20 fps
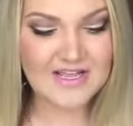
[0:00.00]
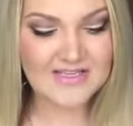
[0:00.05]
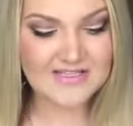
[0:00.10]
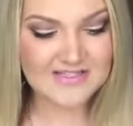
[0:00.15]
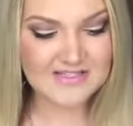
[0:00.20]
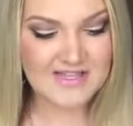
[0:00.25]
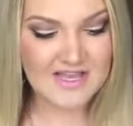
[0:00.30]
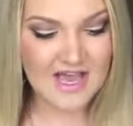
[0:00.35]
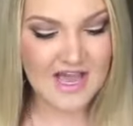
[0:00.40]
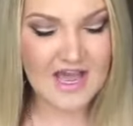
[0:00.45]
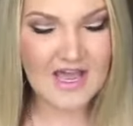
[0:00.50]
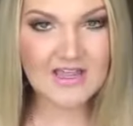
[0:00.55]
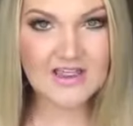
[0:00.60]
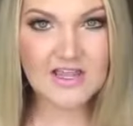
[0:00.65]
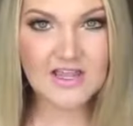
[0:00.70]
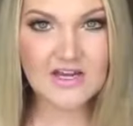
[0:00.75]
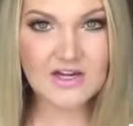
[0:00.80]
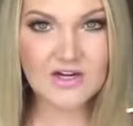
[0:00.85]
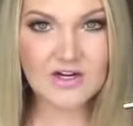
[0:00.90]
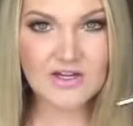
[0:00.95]
It's the
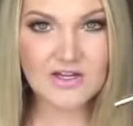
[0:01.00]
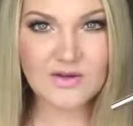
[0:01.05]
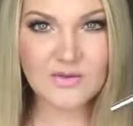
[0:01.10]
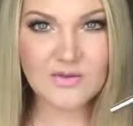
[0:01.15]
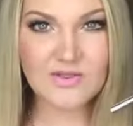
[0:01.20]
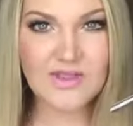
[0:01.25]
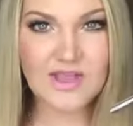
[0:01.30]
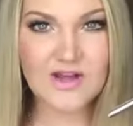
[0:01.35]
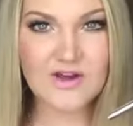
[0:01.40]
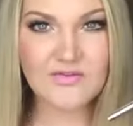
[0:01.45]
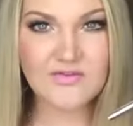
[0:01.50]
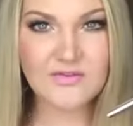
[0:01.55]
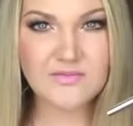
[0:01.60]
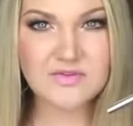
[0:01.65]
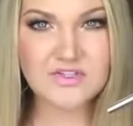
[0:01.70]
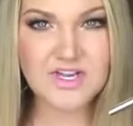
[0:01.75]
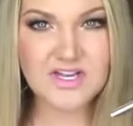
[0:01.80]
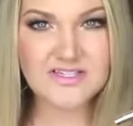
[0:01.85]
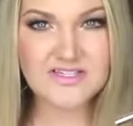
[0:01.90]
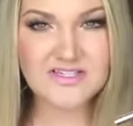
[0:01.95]
eyeliner liquid liner
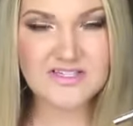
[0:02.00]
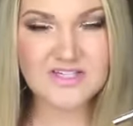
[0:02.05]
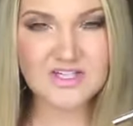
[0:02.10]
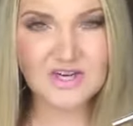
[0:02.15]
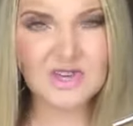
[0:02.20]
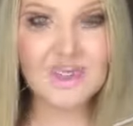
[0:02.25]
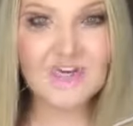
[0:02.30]
from Jessie's Girl.